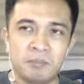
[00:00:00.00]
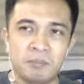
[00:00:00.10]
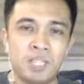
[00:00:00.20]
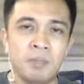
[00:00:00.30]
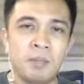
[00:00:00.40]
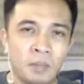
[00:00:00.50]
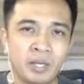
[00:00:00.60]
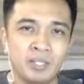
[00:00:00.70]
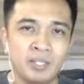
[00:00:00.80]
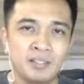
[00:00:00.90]
tipping
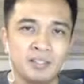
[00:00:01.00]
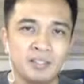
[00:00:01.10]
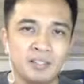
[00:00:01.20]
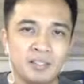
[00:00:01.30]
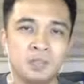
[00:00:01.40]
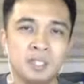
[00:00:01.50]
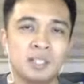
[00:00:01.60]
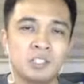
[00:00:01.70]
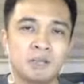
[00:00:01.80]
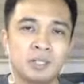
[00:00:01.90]
point is na-reach mo na
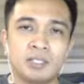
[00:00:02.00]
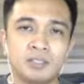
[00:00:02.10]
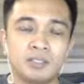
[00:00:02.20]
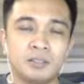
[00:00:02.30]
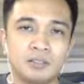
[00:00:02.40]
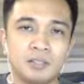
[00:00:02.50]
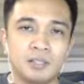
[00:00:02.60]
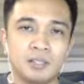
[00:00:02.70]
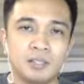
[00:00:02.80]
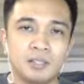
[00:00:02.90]
as far as yung
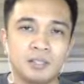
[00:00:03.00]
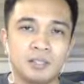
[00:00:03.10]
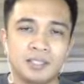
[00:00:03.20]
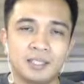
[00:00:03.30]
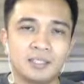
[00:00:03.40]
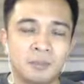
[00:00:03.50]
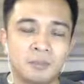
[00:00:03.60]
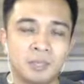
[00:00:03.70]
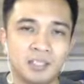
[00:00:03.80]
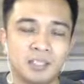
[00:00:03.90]
advertising or
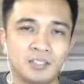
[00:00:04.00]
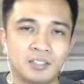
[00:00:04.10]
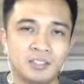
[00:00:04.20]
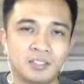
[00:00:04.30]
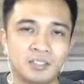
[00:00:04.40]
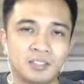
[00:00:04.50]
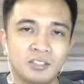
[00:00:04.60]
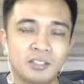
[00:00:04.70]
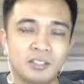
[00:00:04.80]
marketing side is concerned?